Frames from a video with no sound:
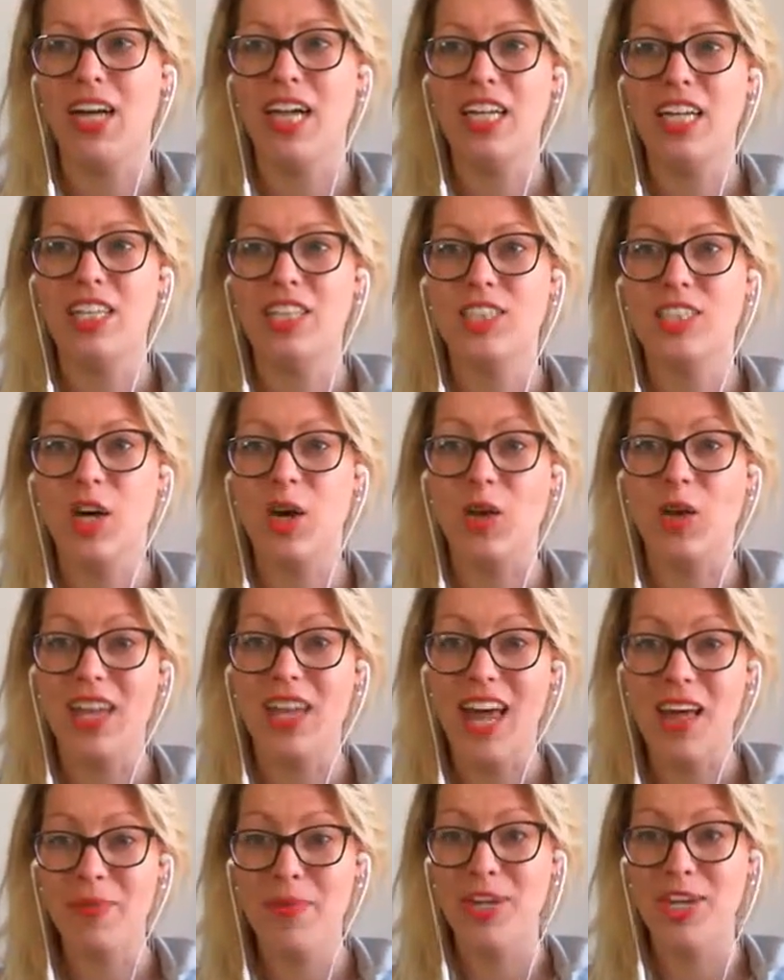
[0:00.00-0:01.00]
So
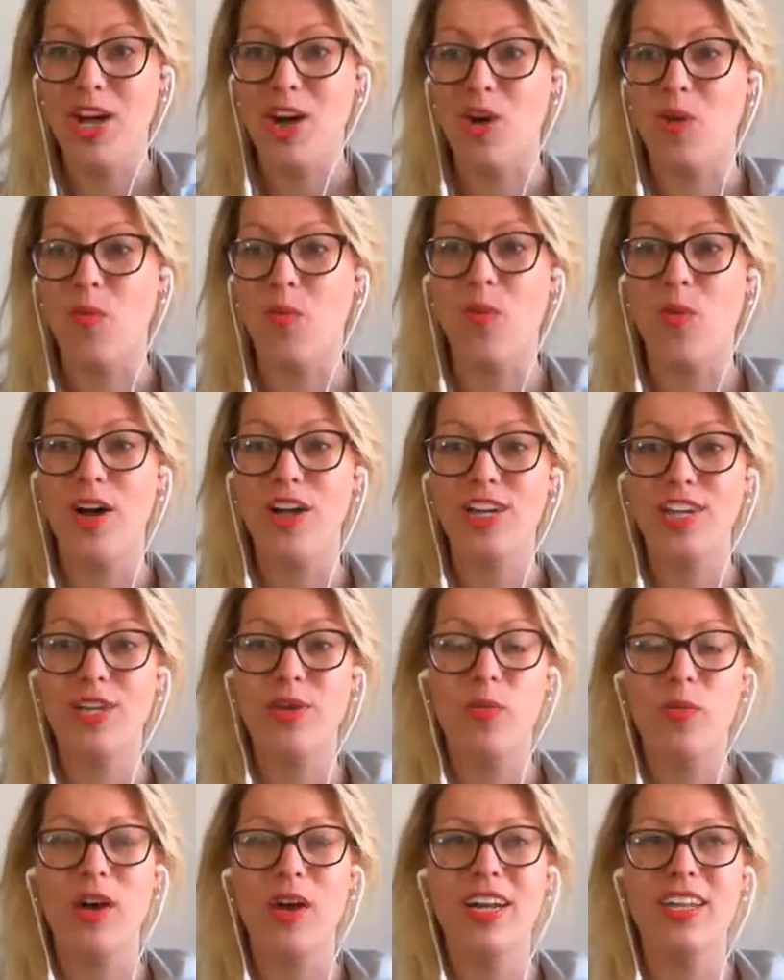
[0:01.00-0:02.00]
let me know, what
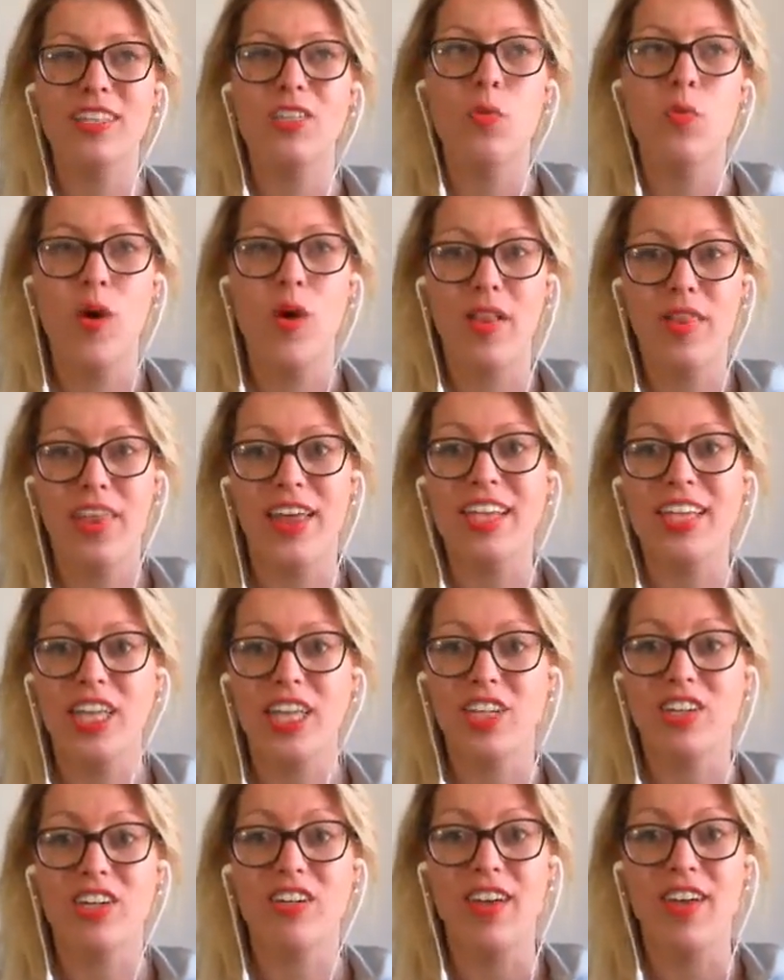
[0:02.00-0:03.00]
is the one thing that
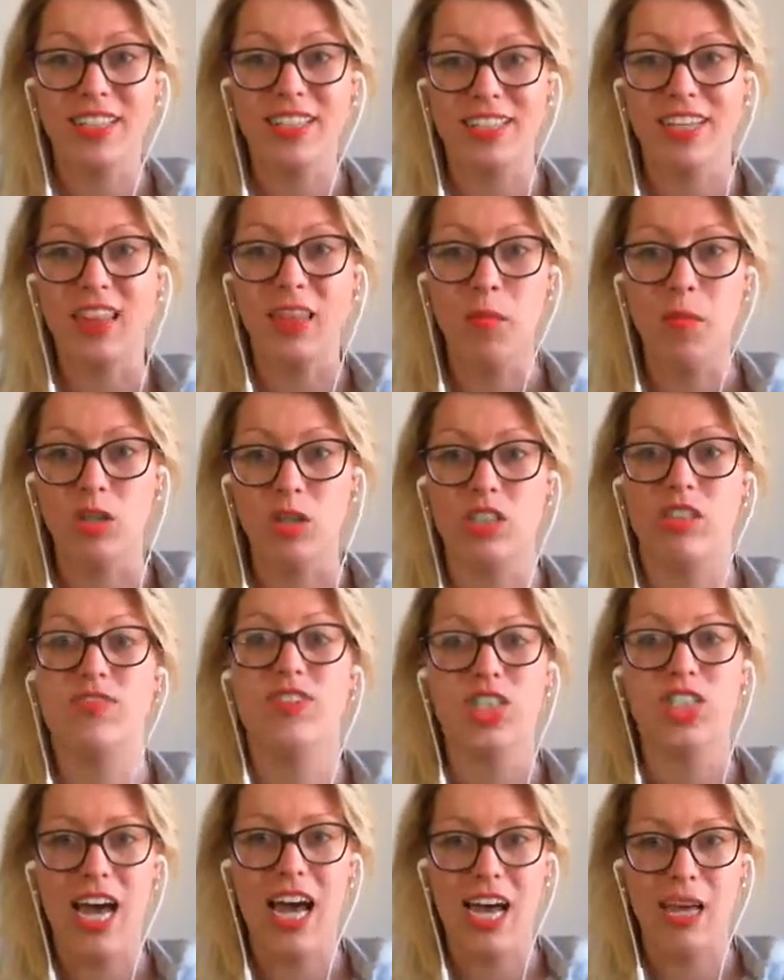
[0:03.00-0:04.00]
you're investing the most of
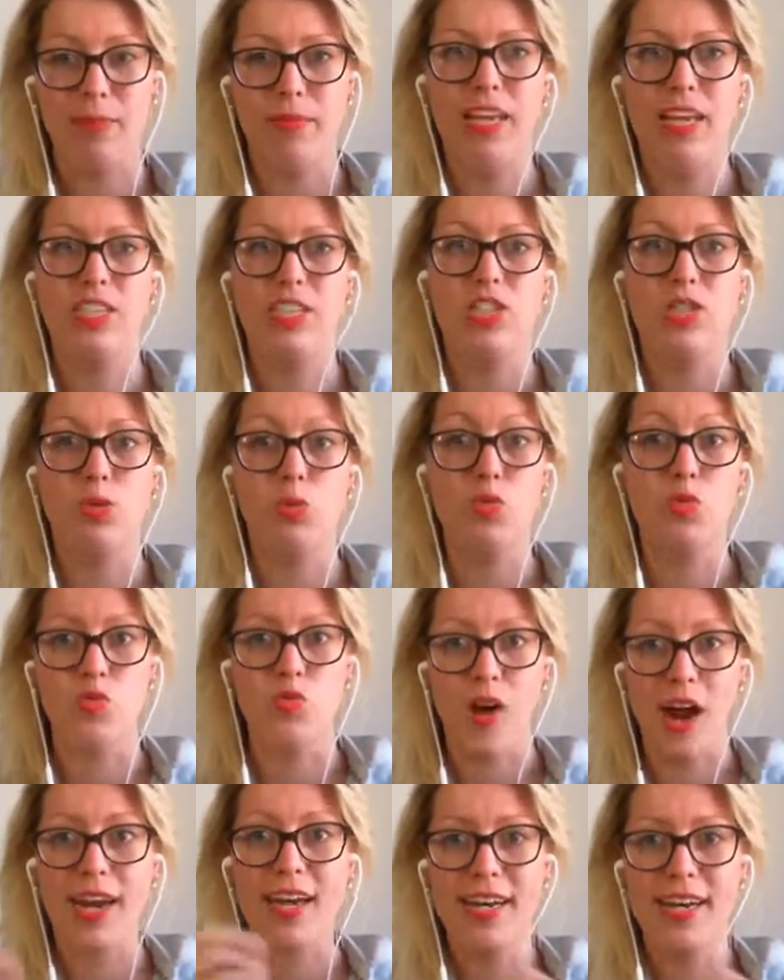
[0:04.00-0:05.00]
your time into
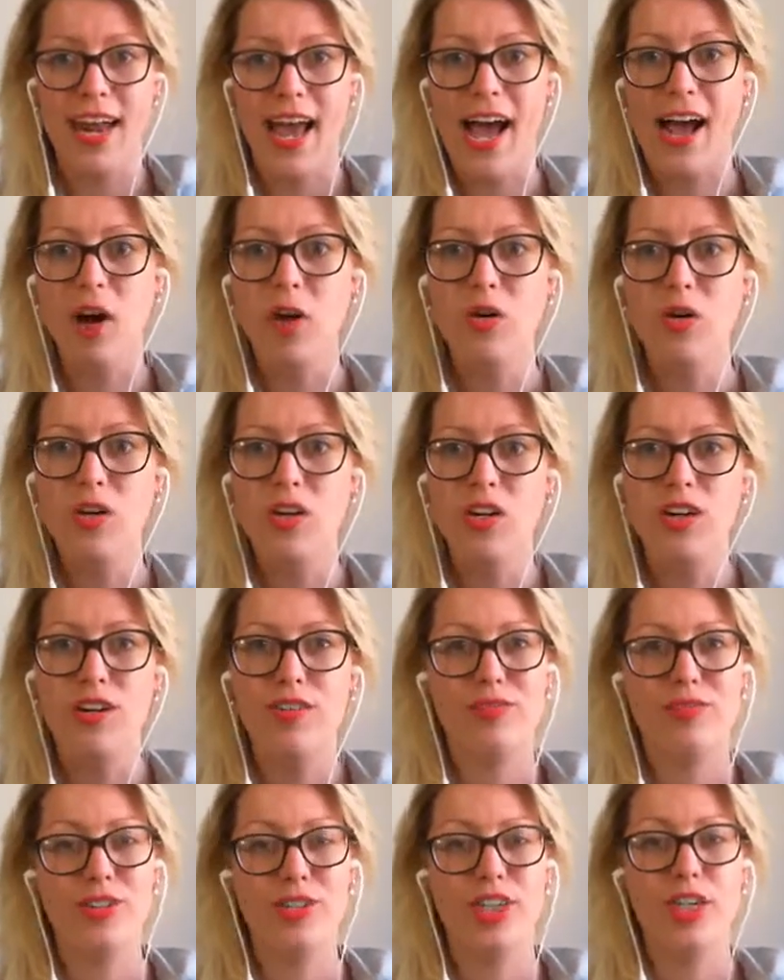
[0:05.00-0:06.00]
right now
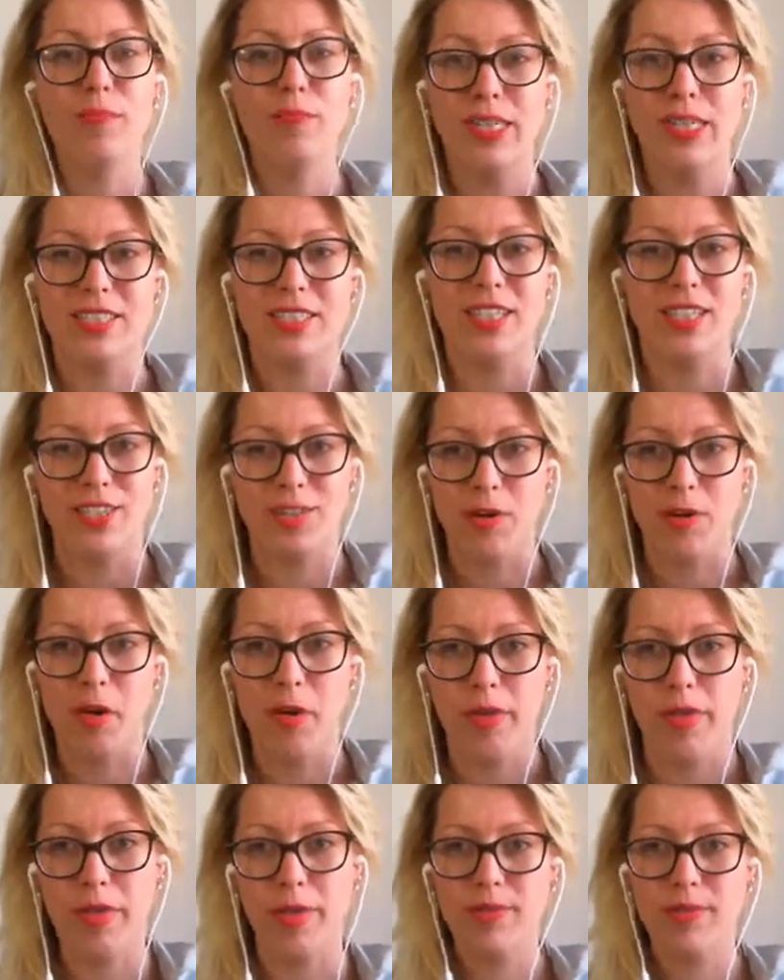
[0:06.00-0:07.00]
for your business
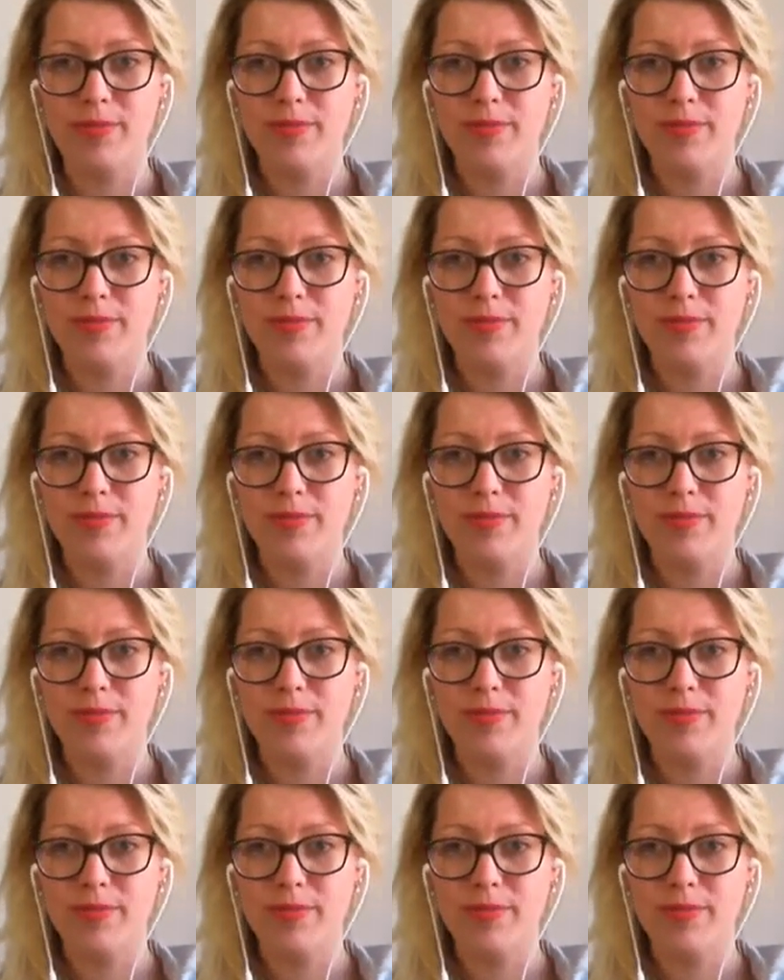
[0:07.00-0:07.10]
growth?